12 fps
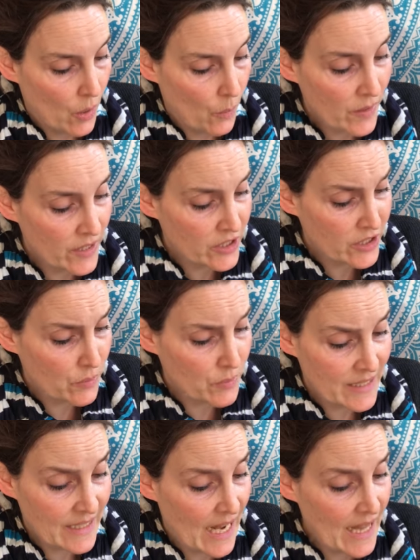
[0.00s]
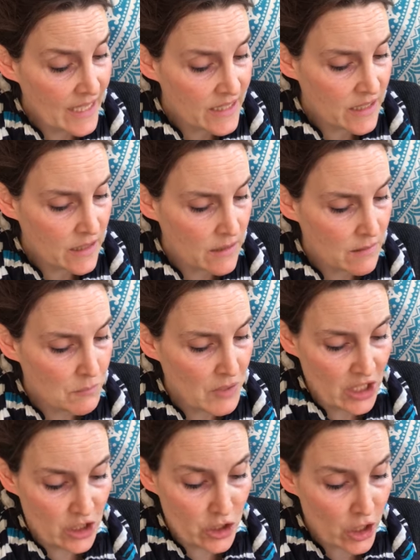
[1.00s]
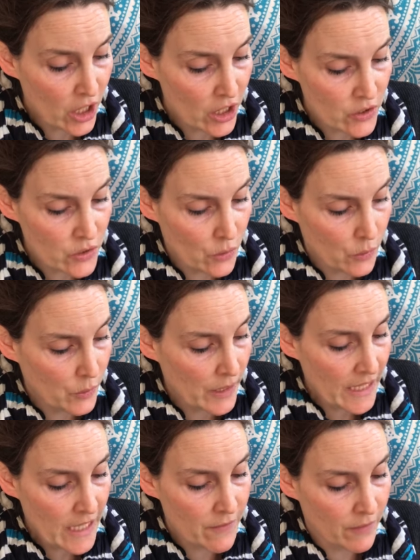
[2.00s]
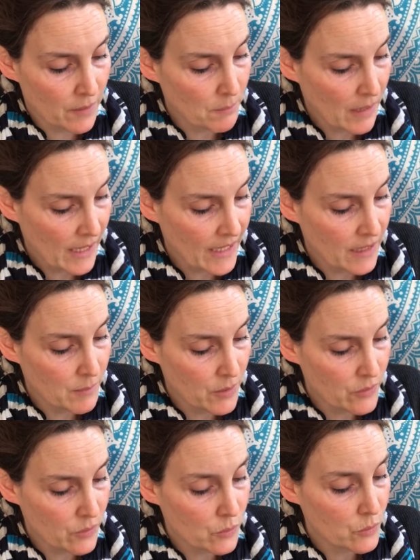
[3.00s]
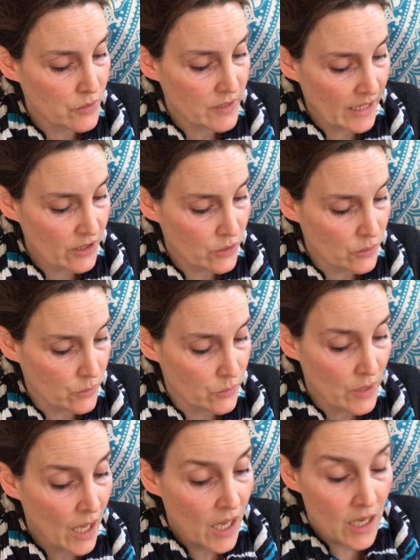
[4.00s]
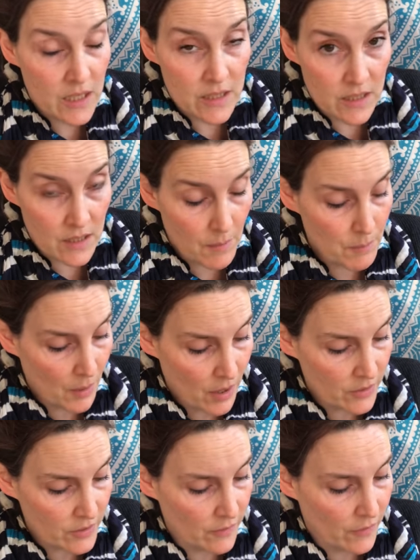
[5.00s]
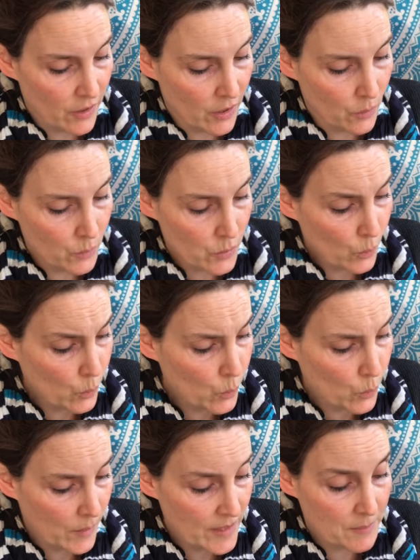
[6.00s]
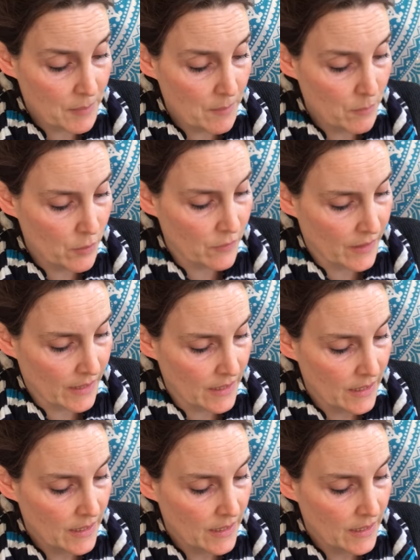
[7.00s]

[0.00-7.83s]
Whether she was in a lesson, in church, or even playing musical statues, some part of her would always be moving.